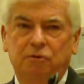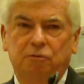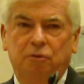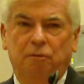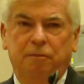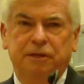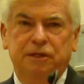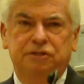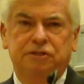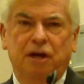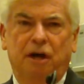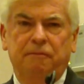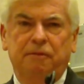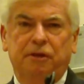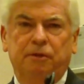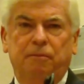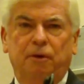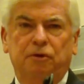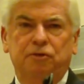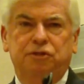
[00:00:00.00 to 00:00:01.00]
will be some
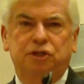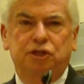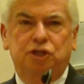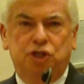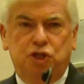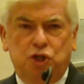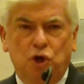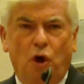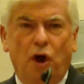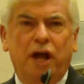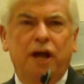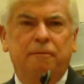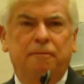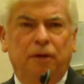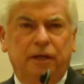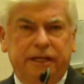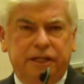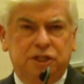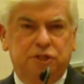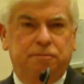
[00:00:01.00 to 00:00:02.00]
of the most
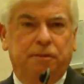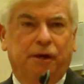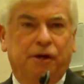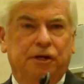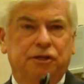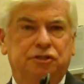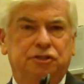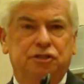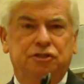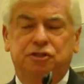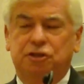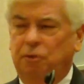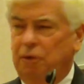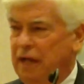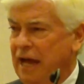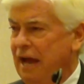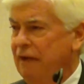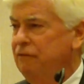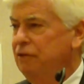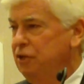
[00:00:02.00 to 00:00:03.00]
enjoyable experiences you
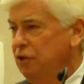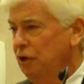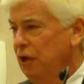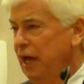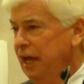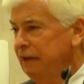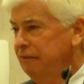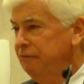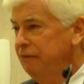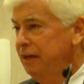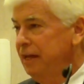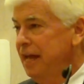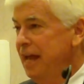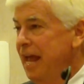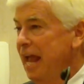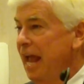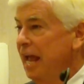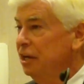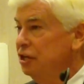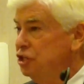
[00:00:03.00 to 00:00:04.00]
will have in your life.
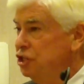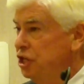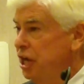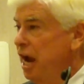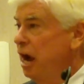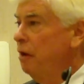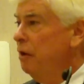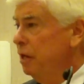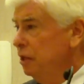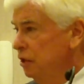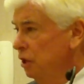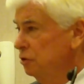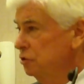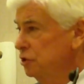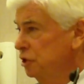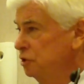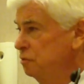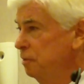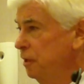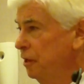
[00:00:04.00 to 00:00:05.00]
And sharing
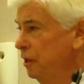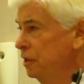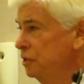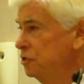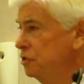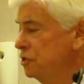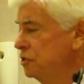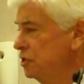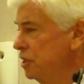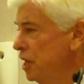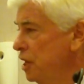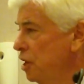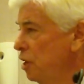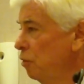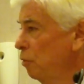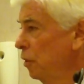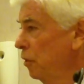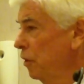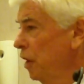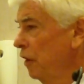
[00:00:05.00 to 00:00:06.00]
those experiences
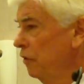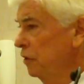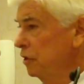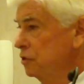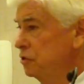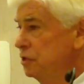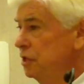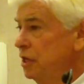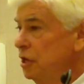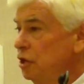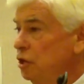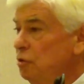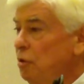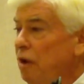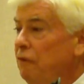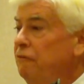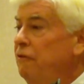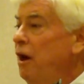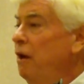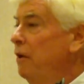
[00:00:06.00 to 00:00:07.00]
with others who
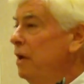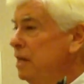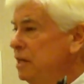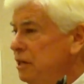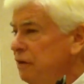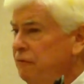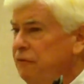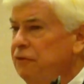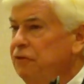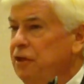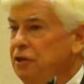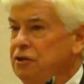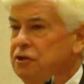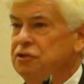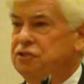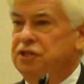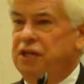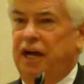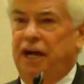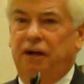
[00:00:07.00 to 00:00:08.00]
are very different than
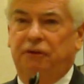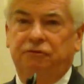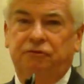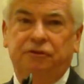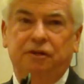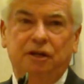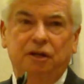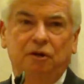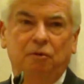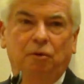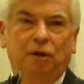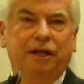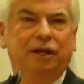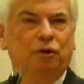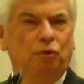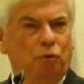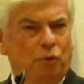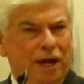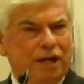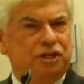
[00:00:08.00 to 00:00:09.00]
yourselves will
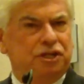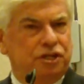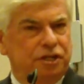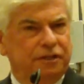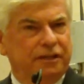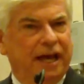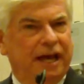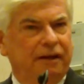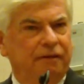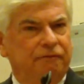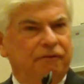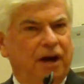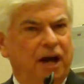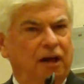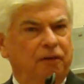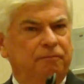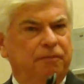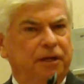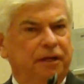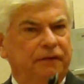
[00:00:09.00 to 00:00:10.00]
enrich that
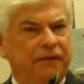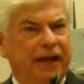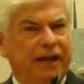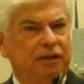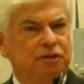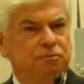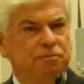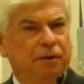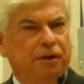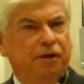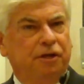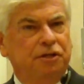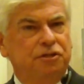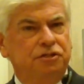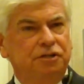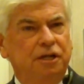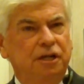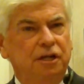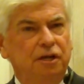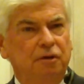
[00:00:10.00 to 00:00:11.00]
involvement and that
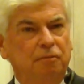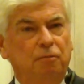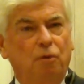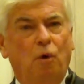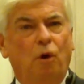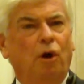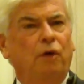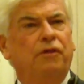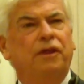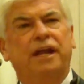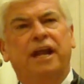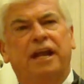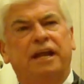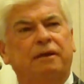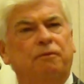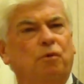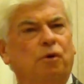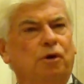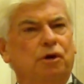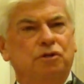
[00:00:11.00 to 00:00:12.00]
experience more than
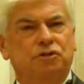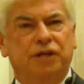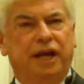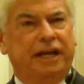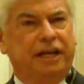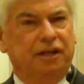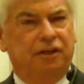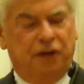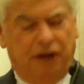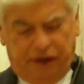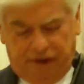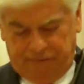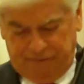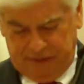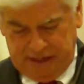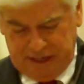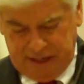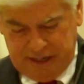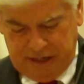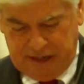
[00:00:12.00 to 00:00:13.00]
any words I can utter
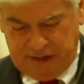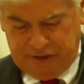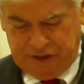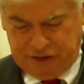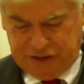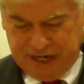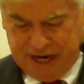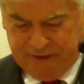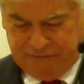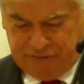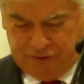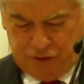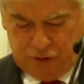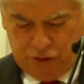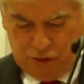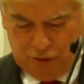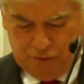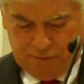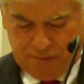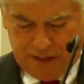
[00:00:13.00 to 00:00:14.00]
uh, this
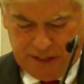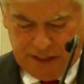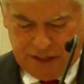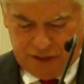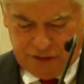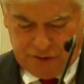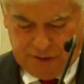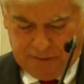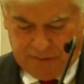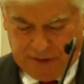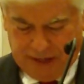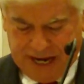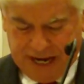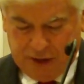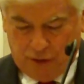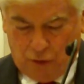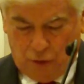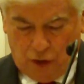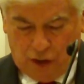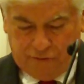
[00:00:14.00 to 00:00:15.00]
afternoon. So I'm
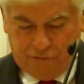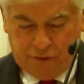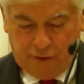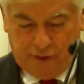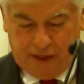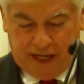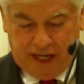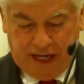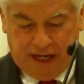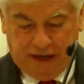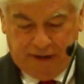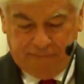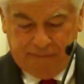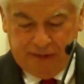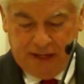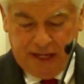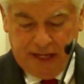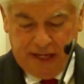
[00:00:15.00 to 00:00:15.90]
glad all of you are here.